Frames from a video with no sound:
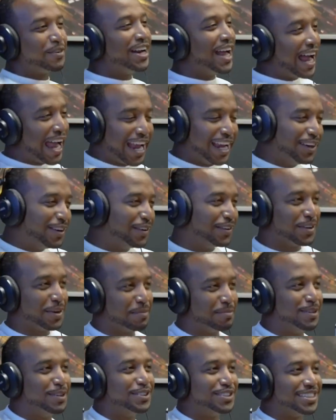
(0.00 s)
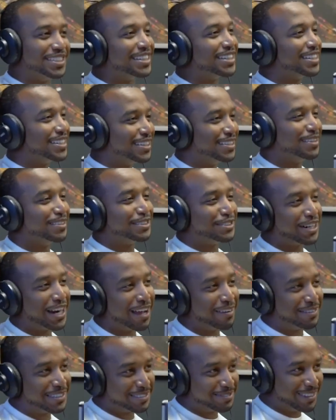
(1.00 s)
we're not hating on their music. I don't
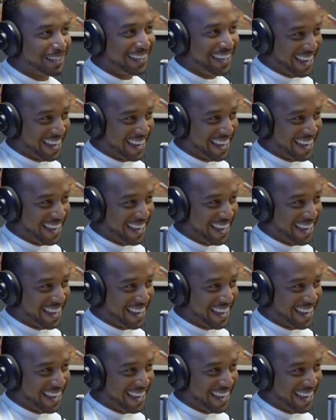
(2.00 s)
Travis know,